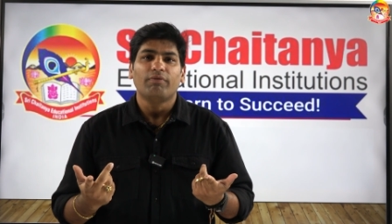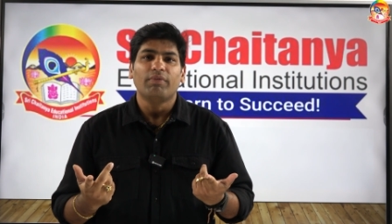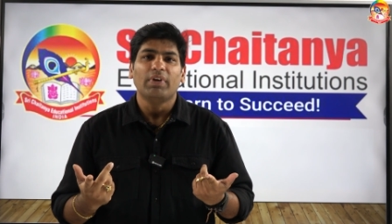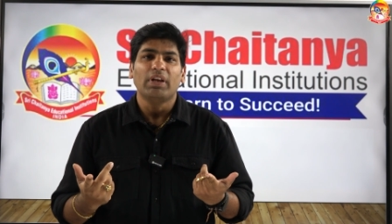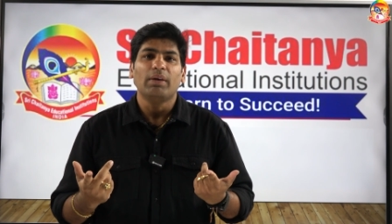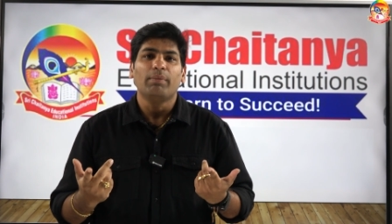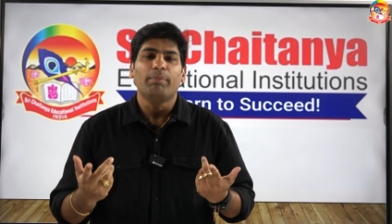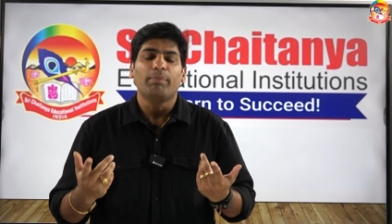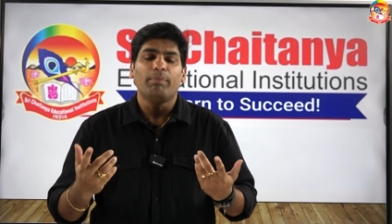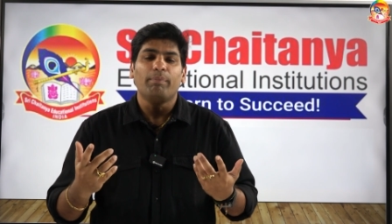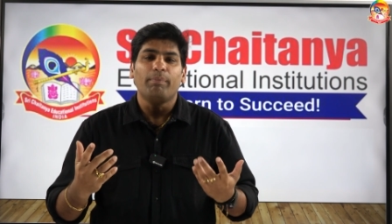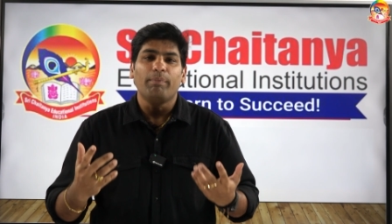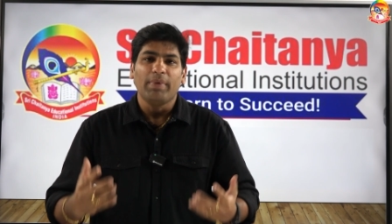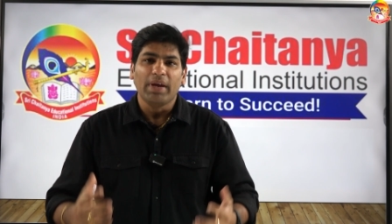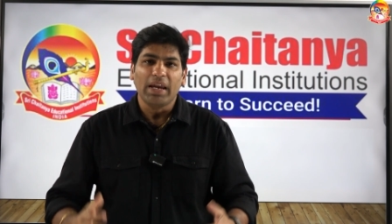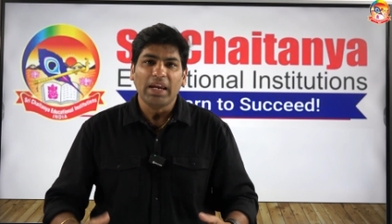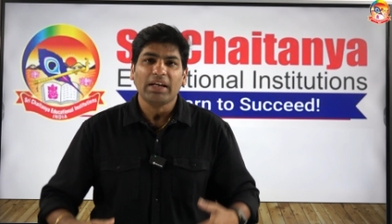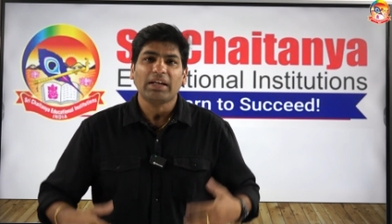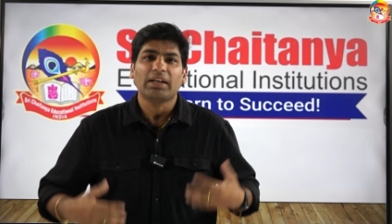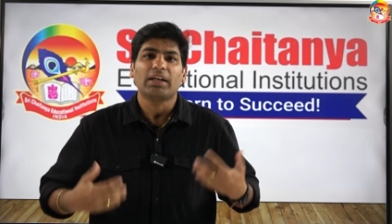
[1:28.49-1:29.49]
will
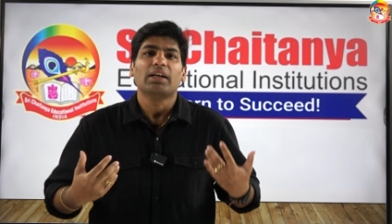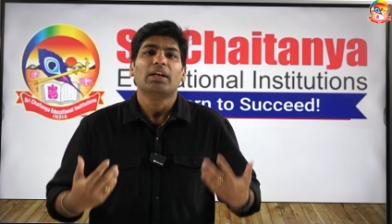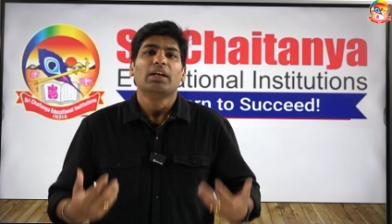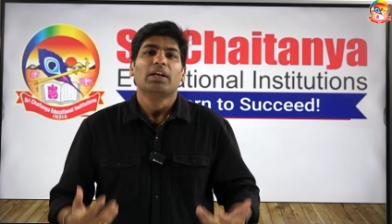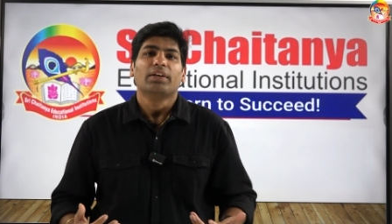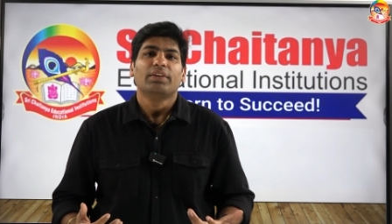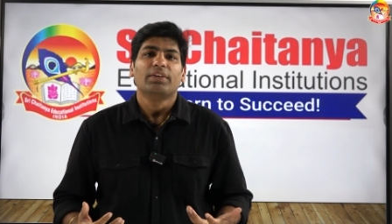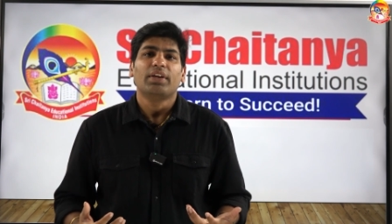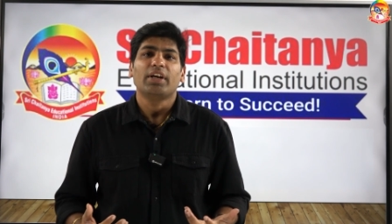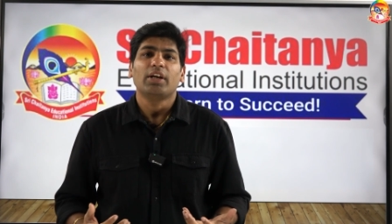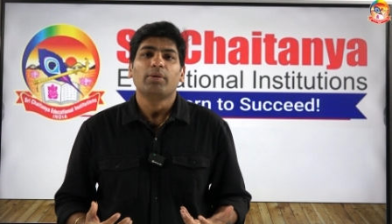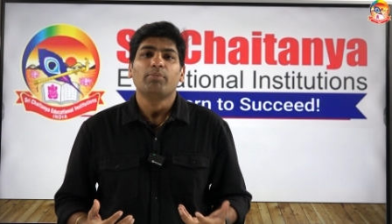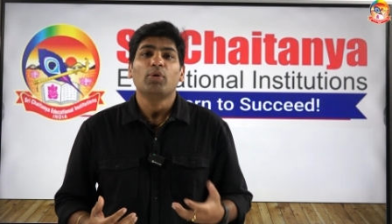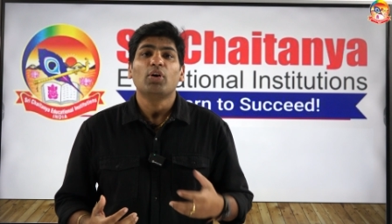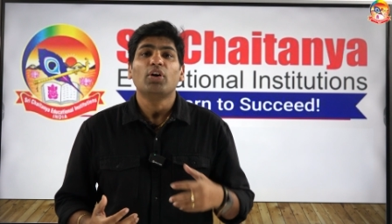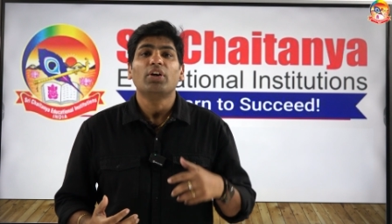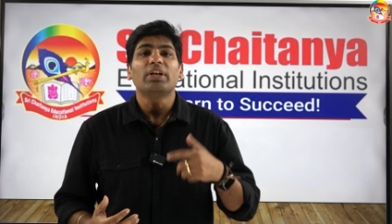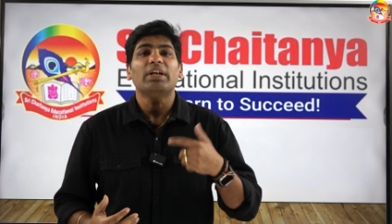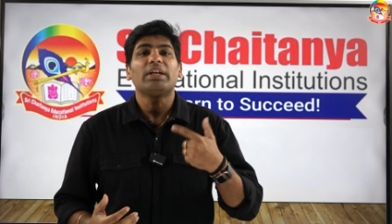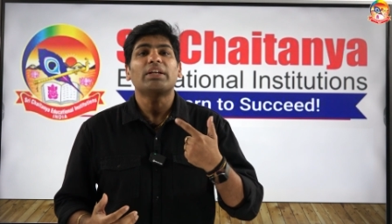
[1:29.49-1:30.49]
make their
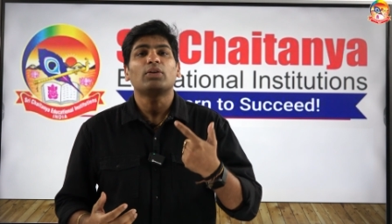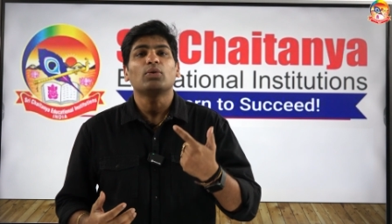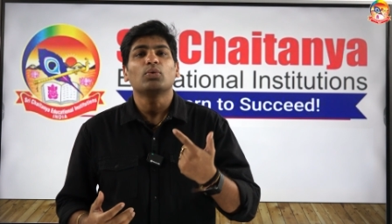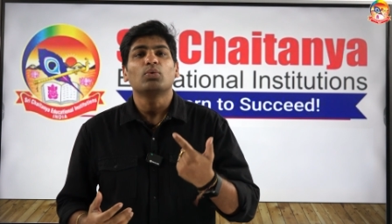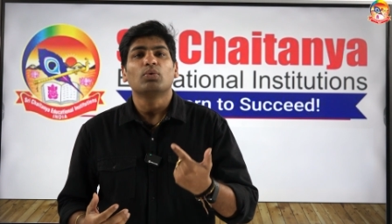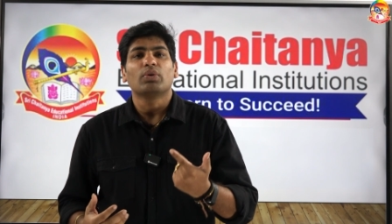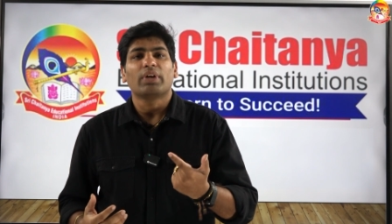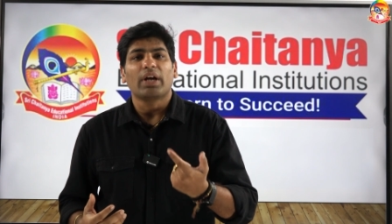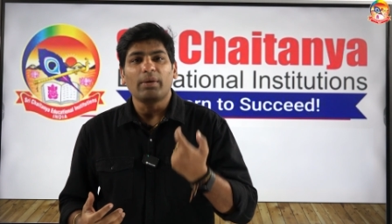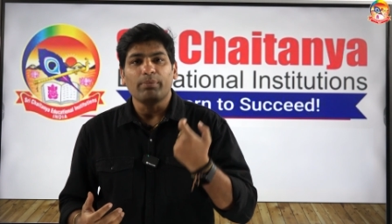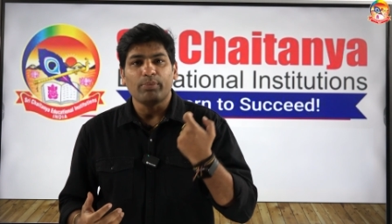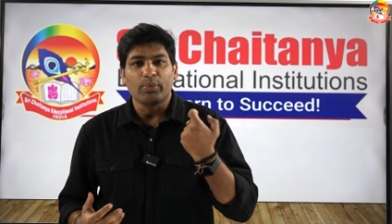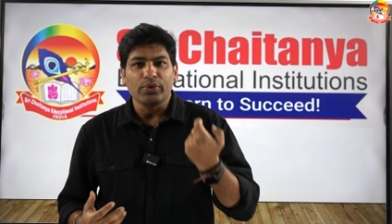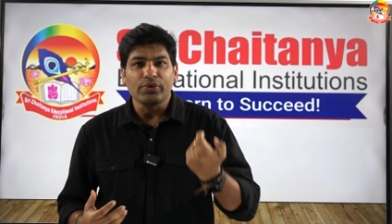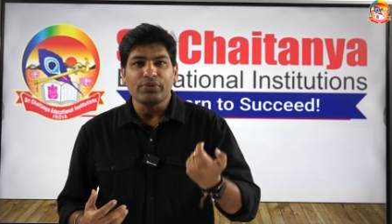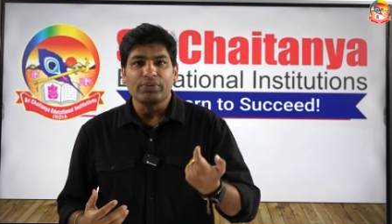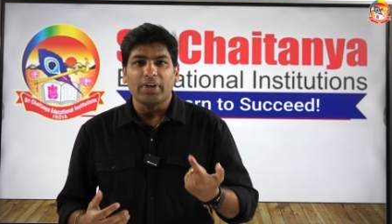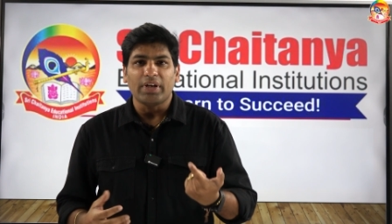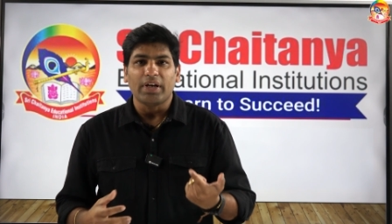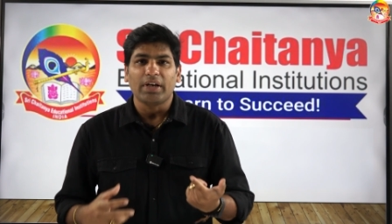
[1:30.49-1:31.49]
immunity to get
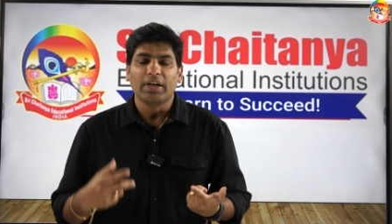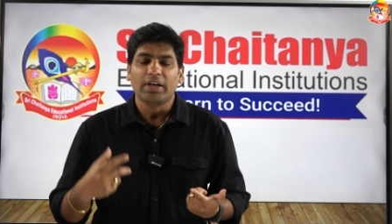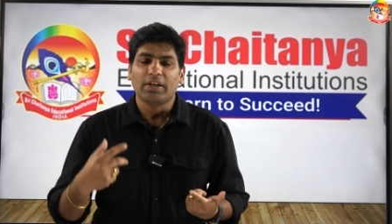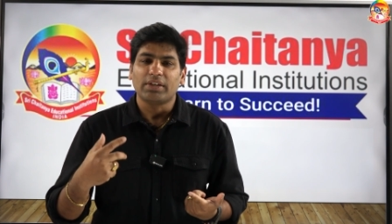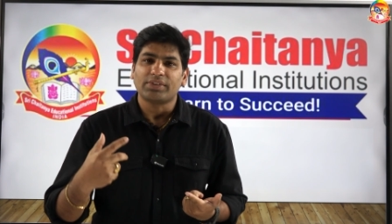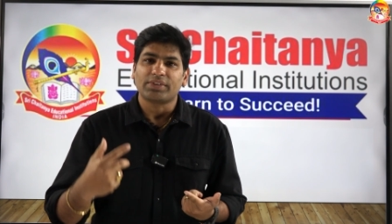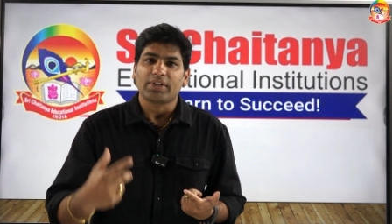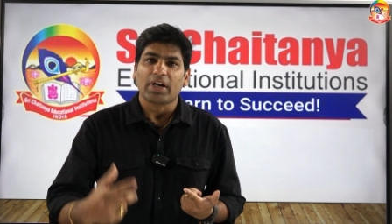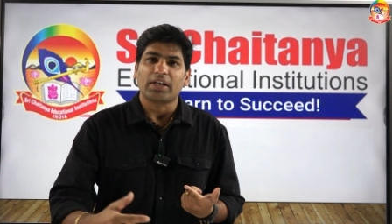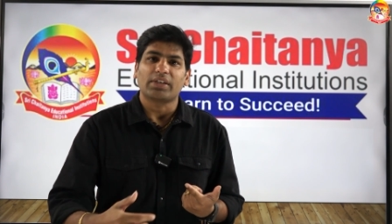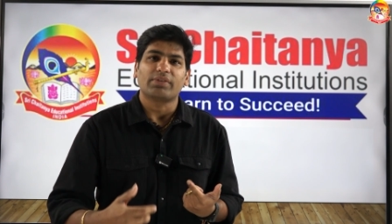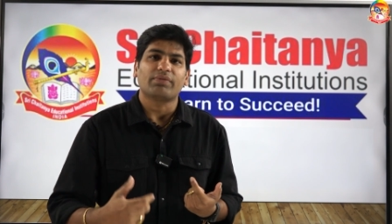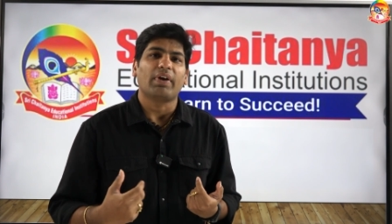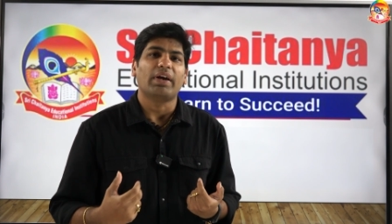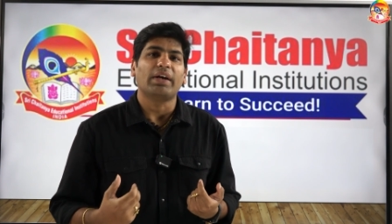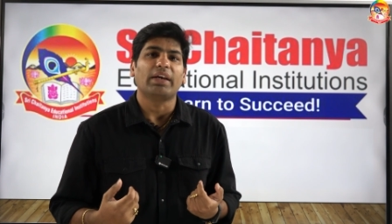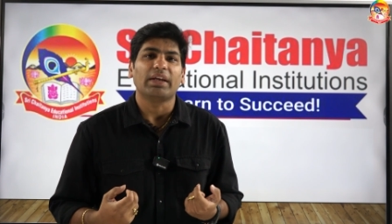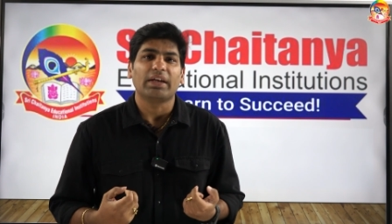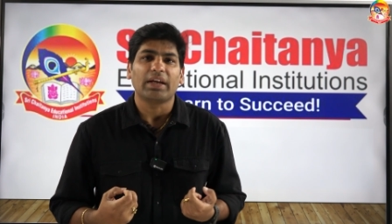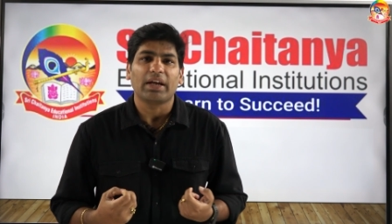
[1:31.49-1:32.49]
boosted, and it starts
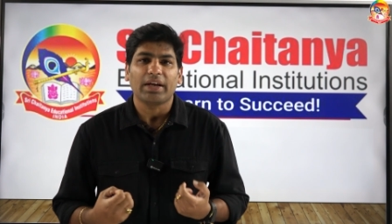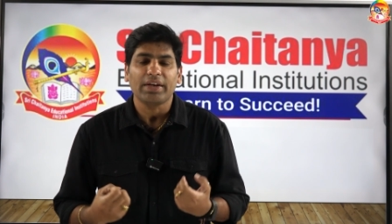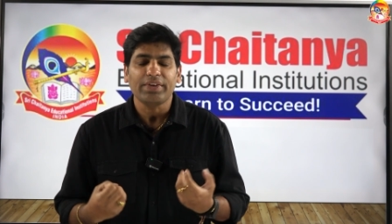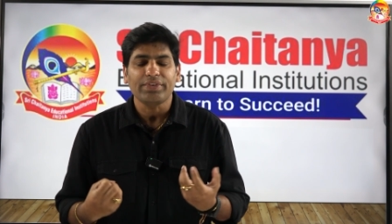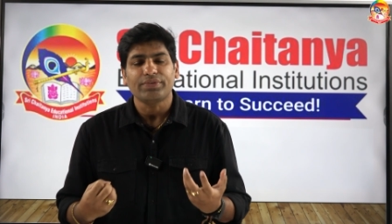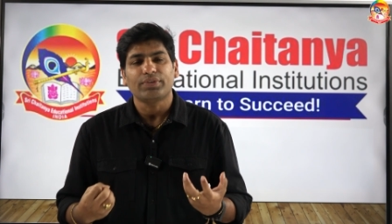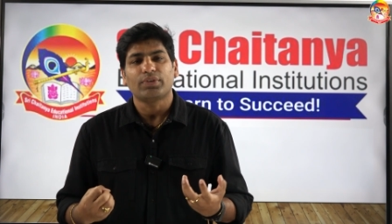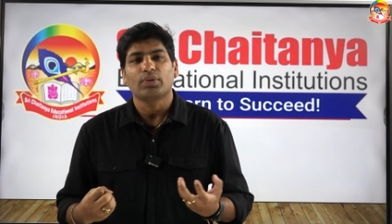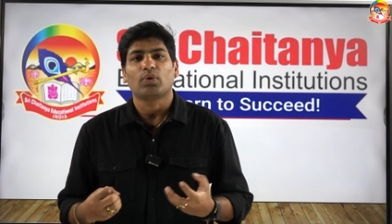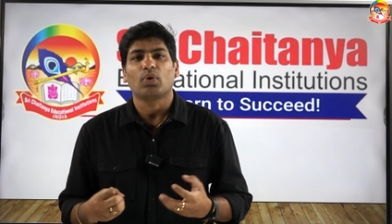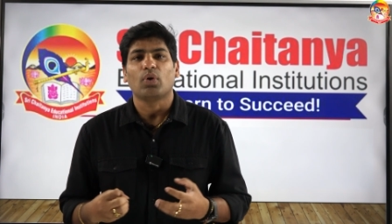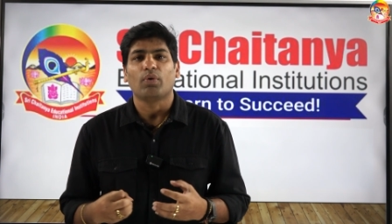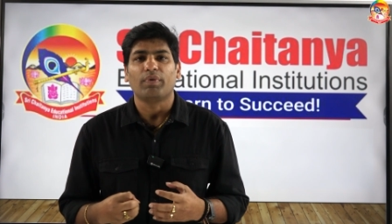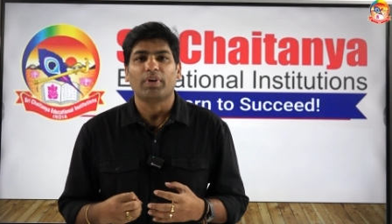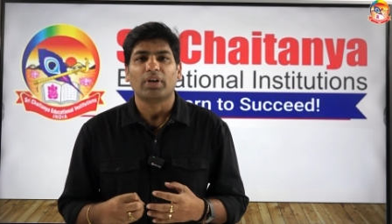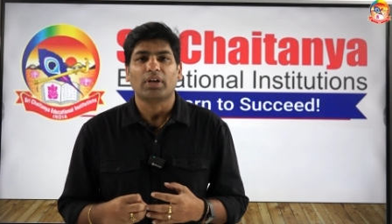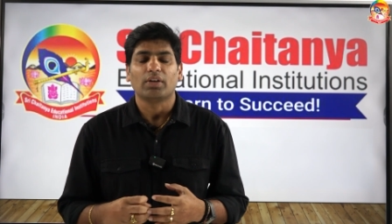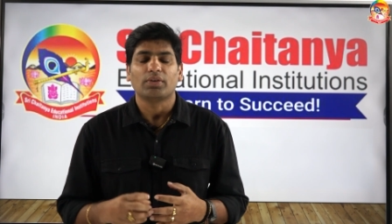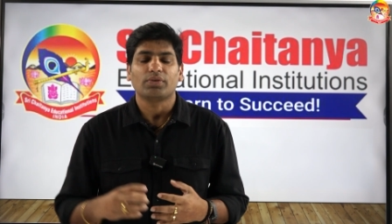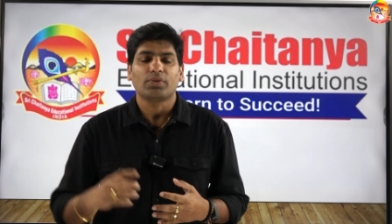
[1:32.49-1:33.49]
fighting against
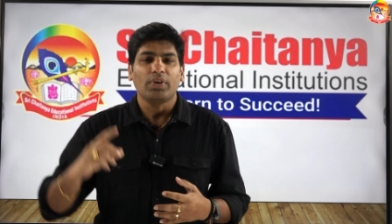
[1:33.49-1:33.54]
COVID.